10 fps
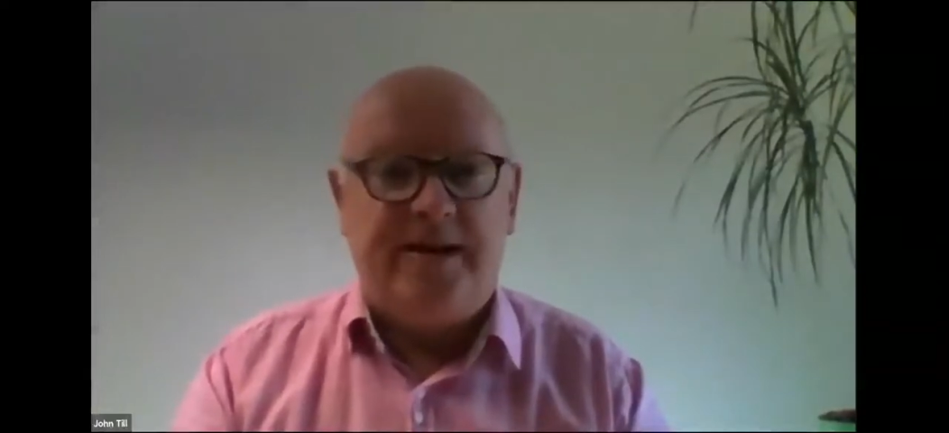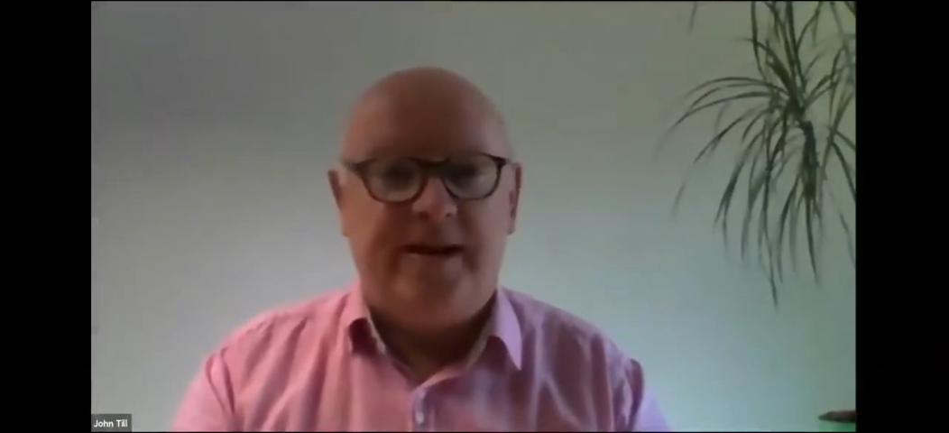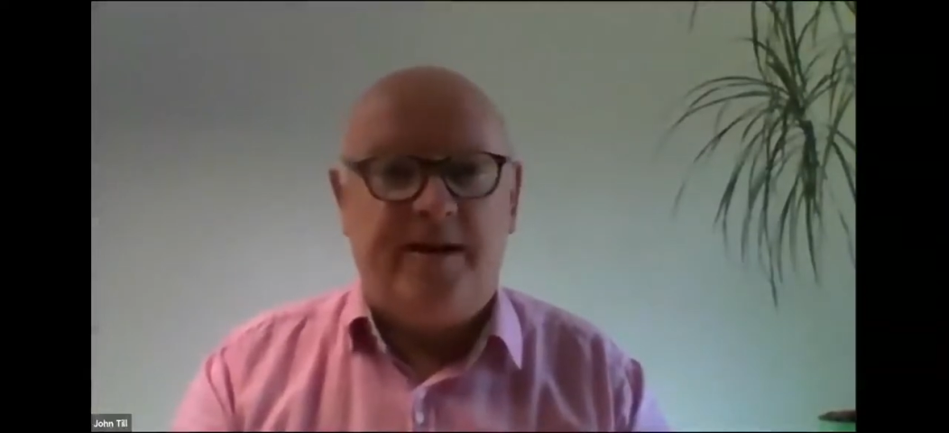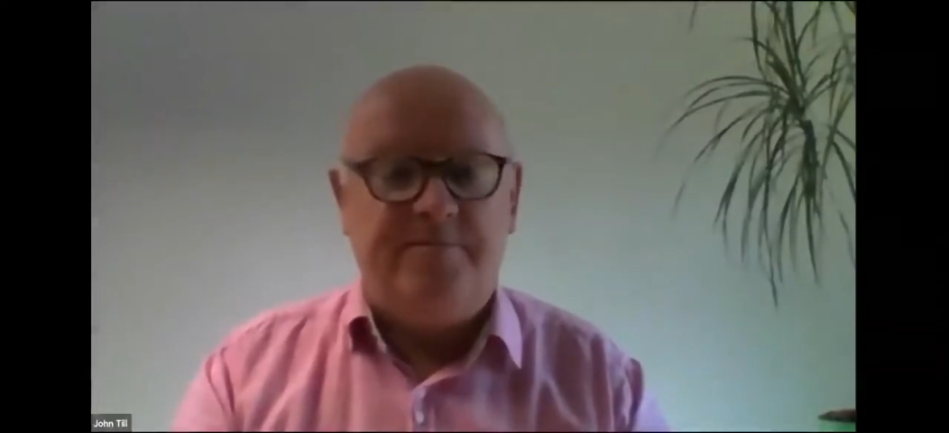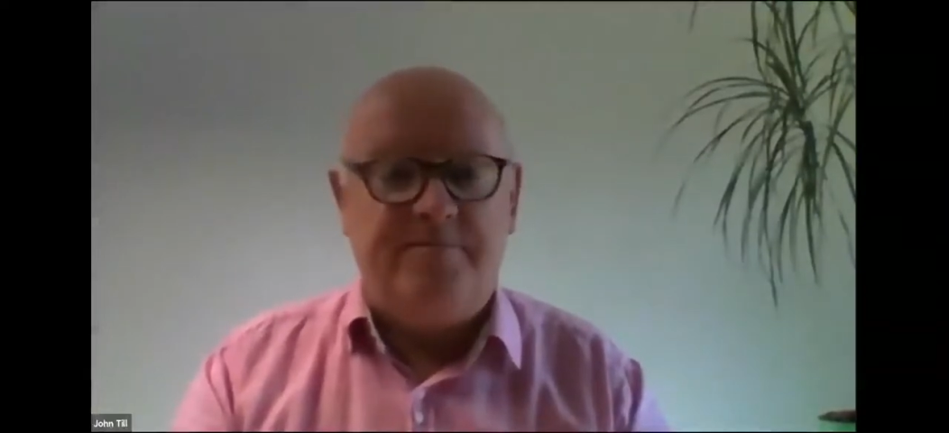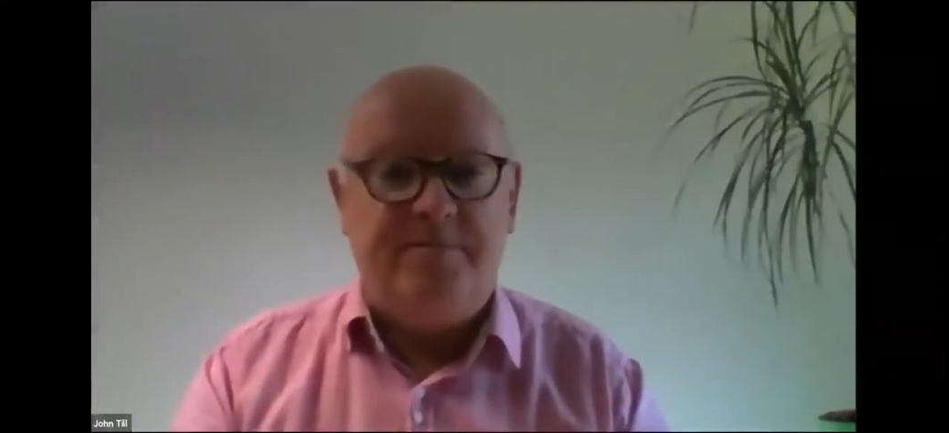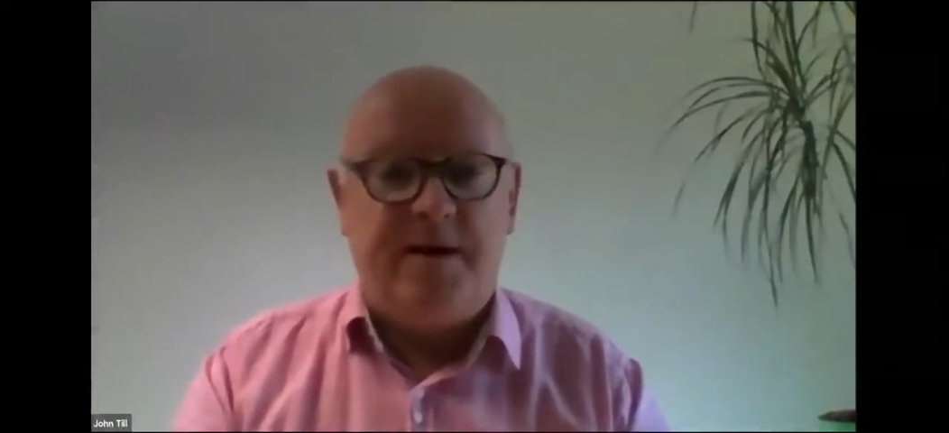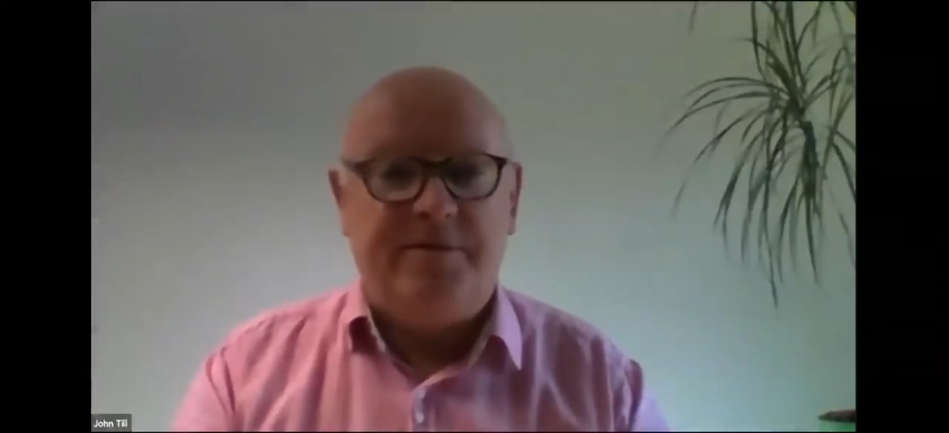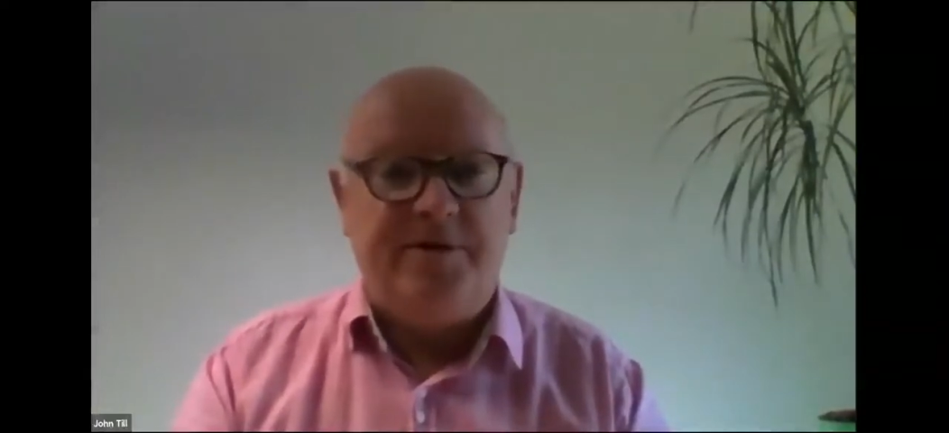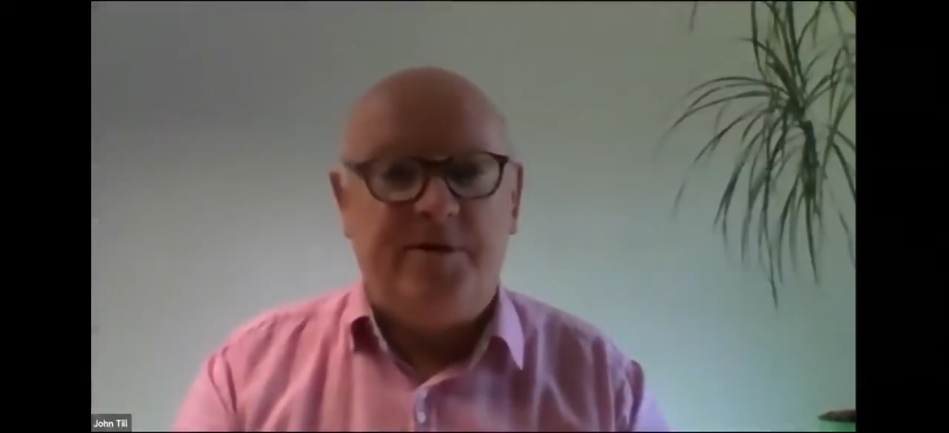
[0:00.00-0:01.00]
And
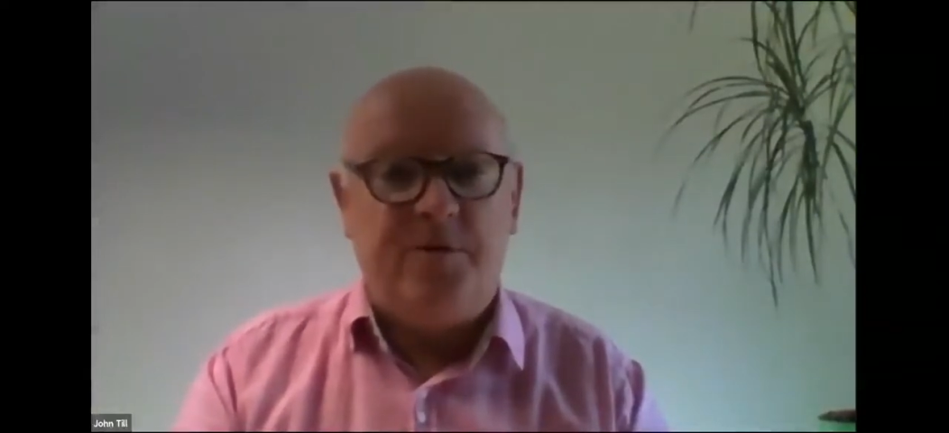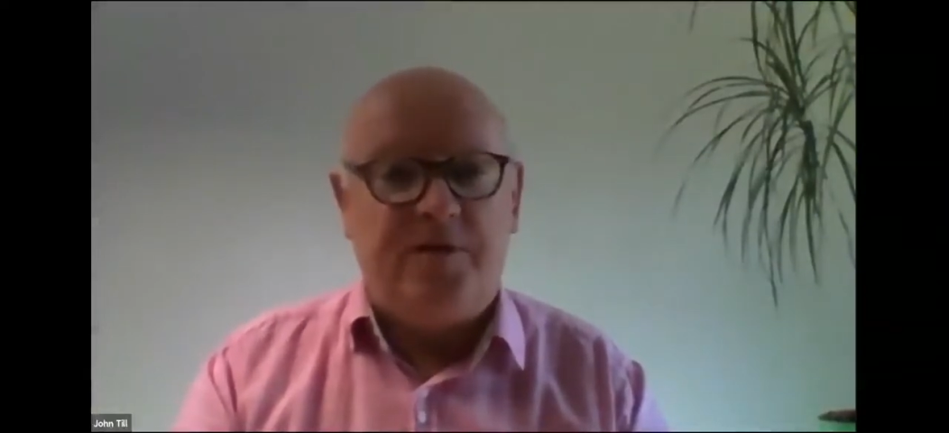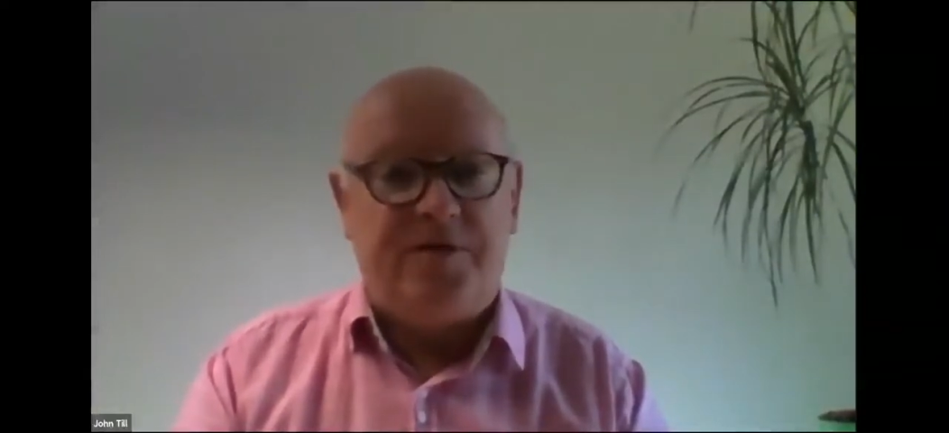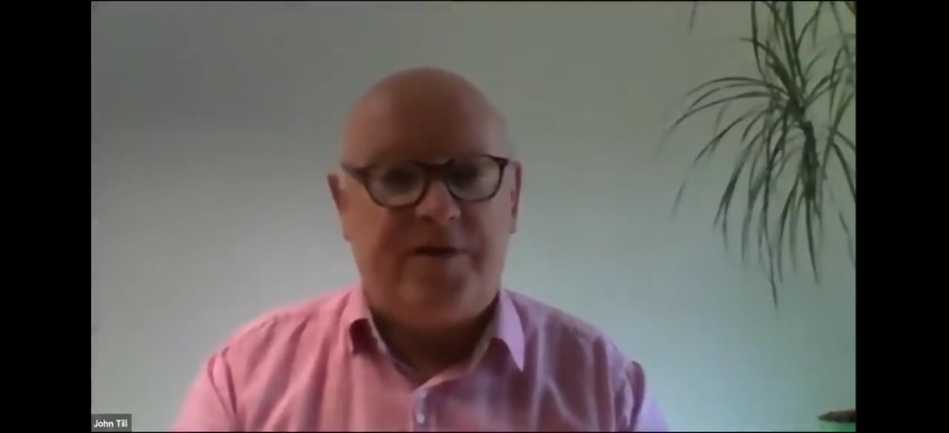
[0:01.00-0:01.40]
maybe you want